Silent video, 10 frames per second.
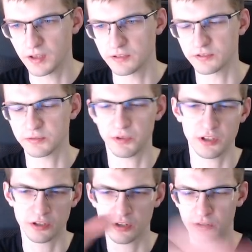
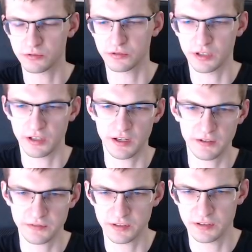Smaller go to the
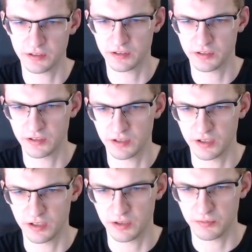left,
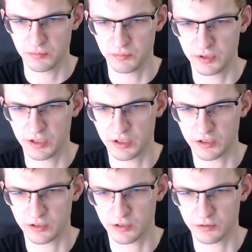
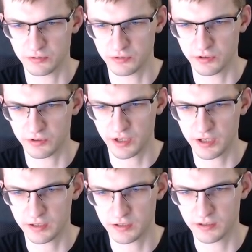bigger go to the
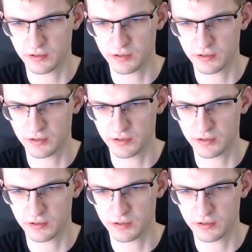right.